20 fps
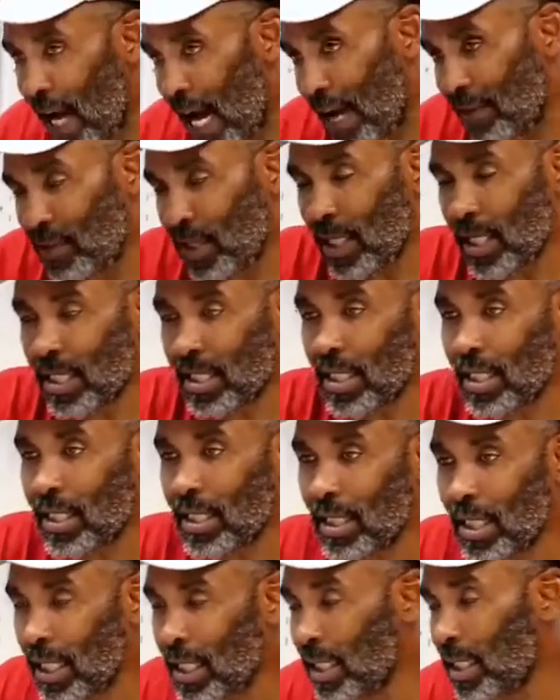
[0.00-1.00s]
5
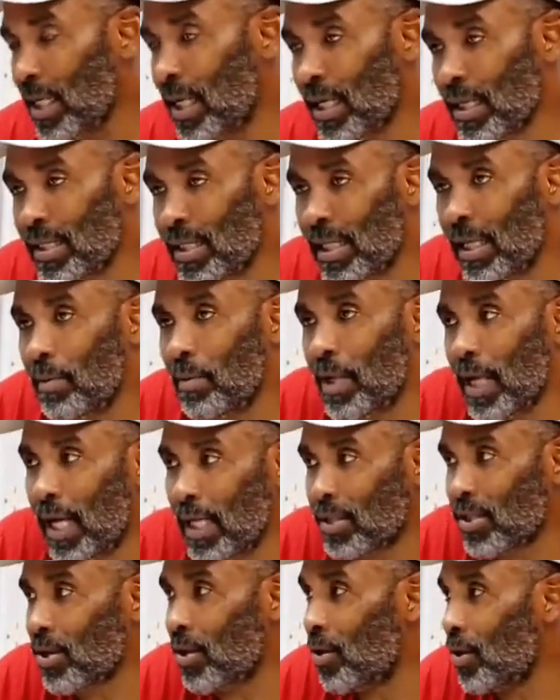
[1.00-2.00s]
years in
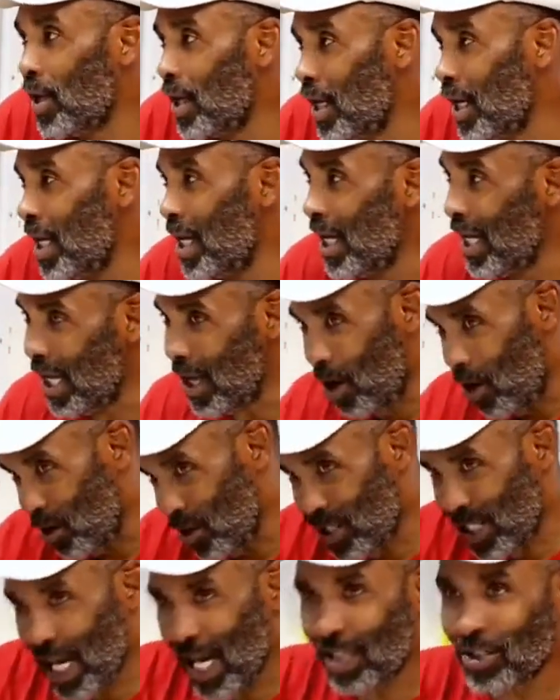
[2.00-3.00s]
CBA, so it
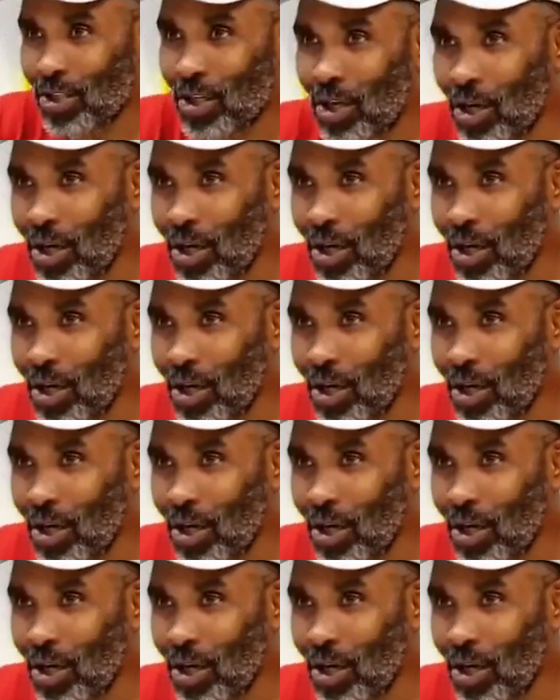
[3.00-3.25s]
all sounds